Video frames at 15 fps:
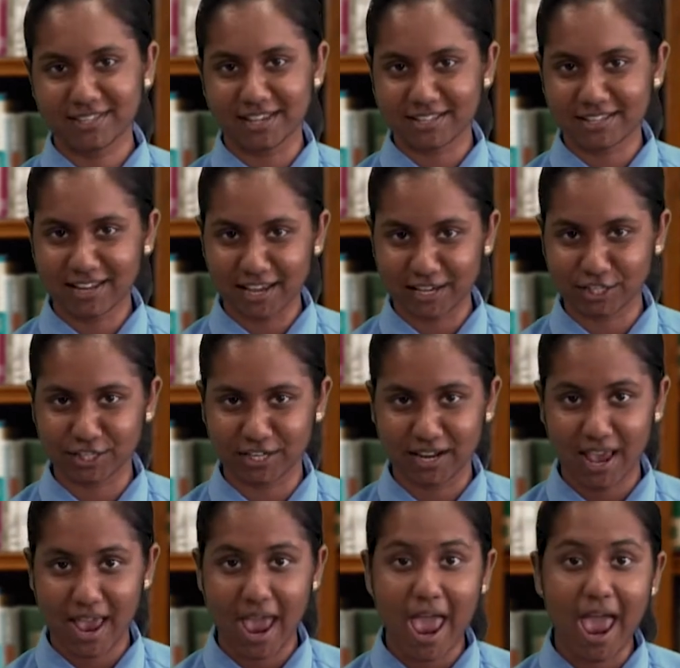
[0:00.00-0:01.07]
destination
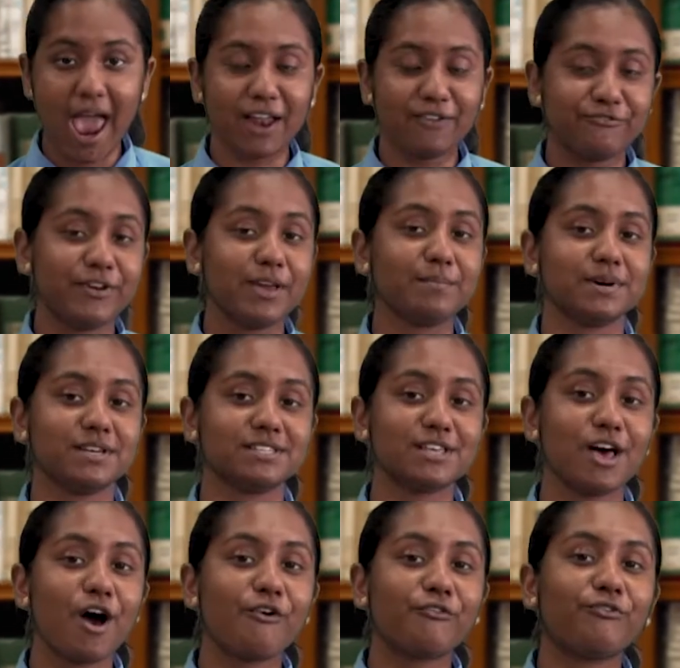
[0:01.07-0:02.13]
and famous
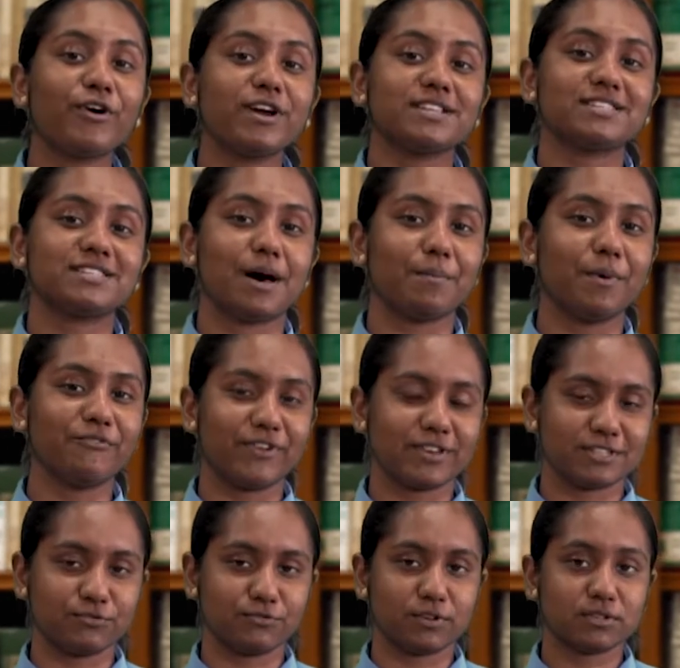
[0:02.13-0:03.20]
for its summer
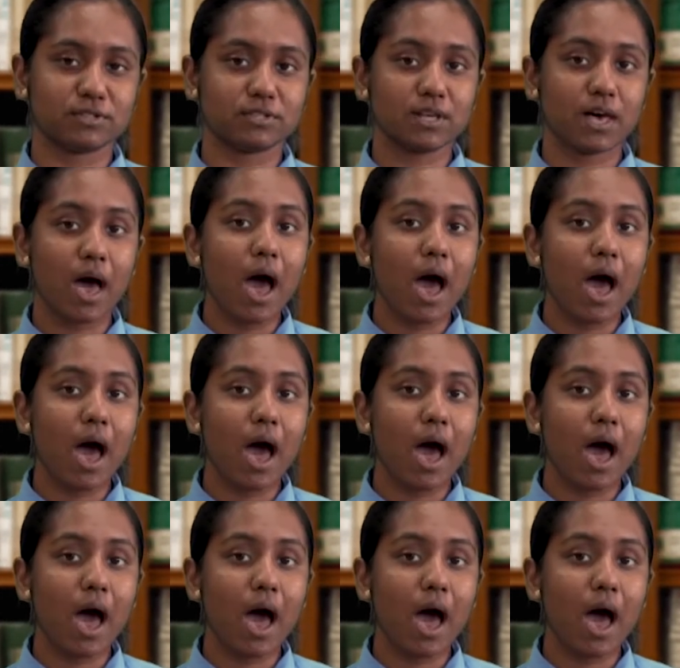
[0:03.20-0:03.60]
festivals.